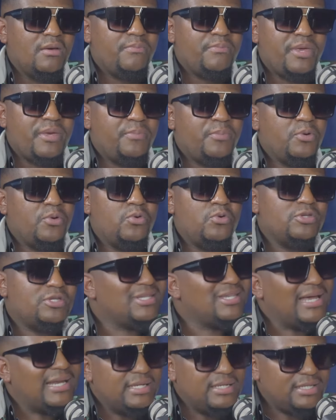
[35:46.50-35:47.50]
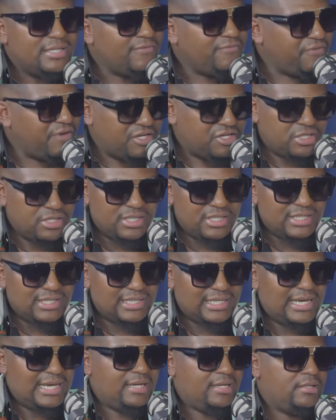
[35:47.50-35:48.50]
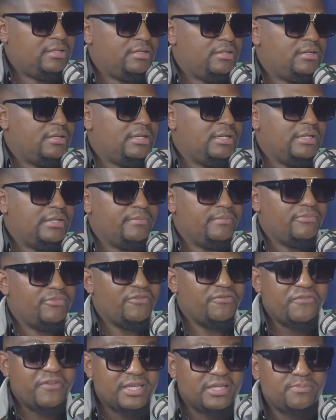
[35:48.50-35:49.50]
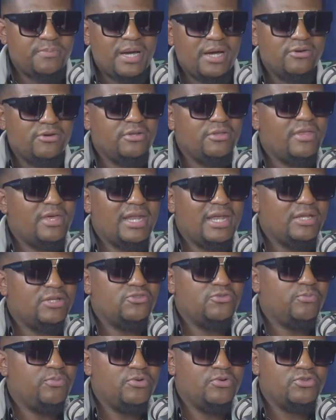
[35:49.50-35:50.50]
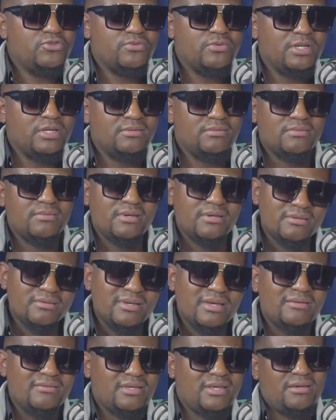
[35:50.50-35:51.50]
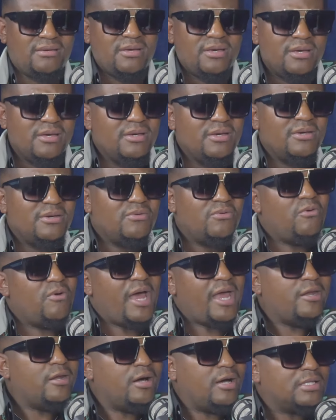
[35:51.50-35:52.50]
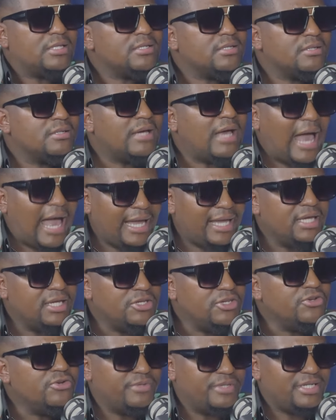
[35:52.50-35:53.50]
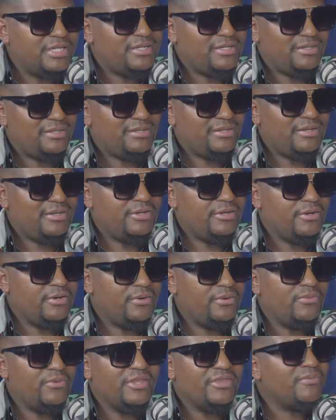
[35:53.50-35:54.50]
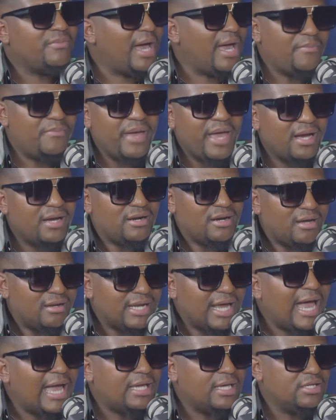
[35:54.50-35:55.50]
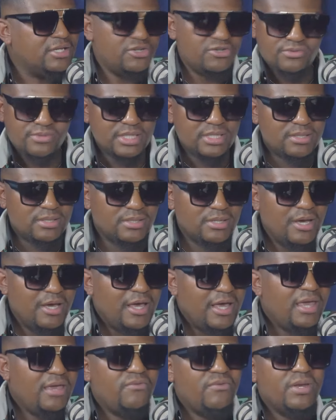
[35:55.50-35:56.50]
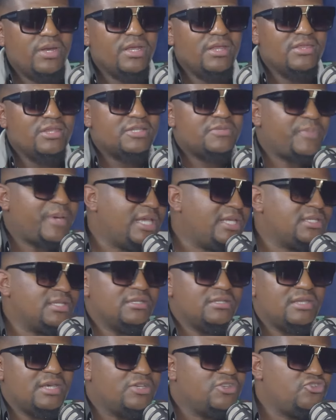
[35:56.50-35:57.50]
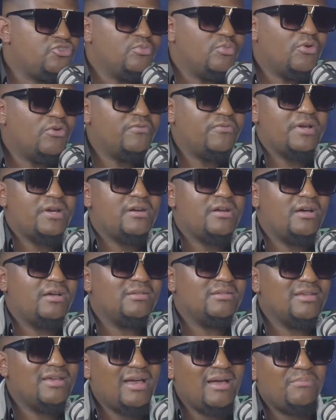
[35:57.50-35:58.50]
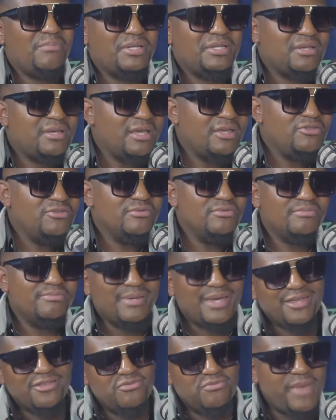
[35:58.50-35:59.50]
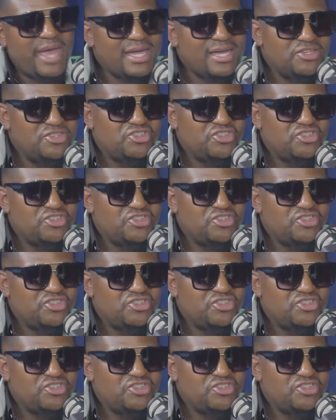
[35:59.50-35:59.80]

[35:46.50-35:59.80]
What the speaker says: people who studied fashion design. The first boundary that I had to push was, okay, why not? I can do it. You know, with my background, I can do it. Even in spaces that you move around, but can you make a